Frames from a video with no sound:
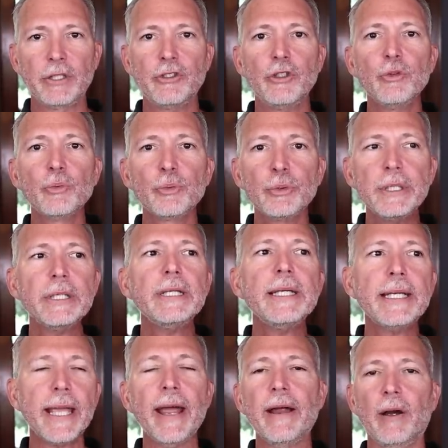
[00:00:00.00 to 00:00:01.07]
Do you really
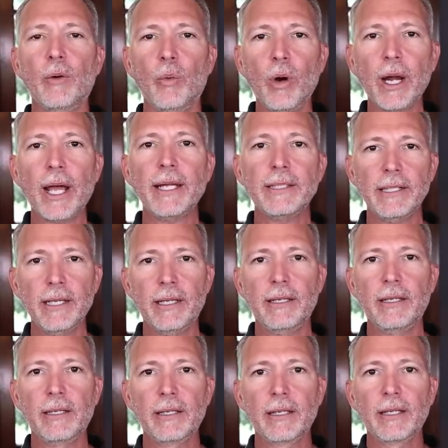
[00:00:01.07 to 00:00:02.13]
care what I
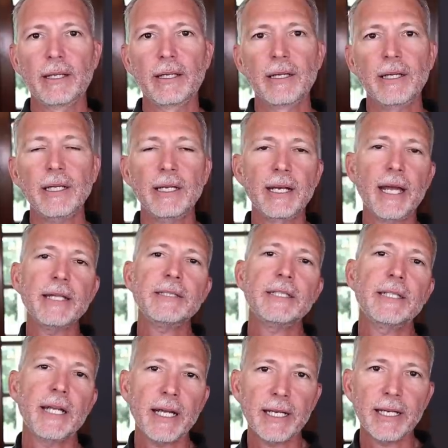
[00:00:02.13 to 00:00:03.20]
did in
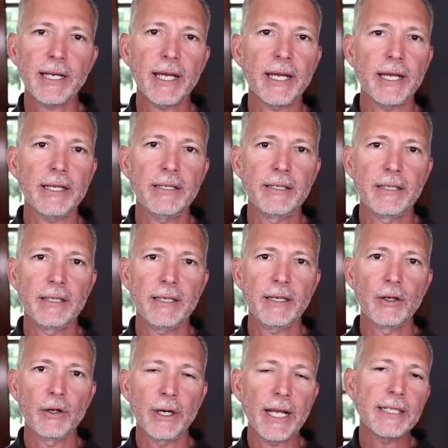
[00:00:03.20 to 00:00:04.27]
nineteen ninety-nine
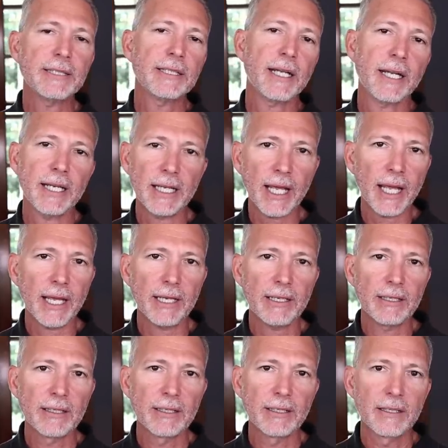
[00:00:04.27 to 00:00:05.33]
or nineteen
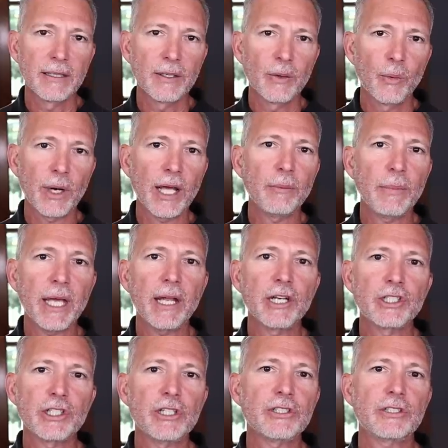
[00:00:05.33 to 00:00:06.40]
ninety-eight when I
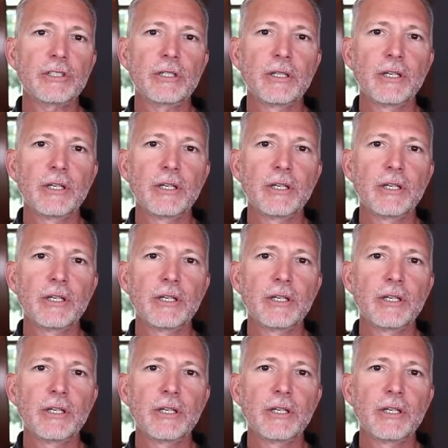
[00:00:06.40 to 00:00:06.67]
managed this,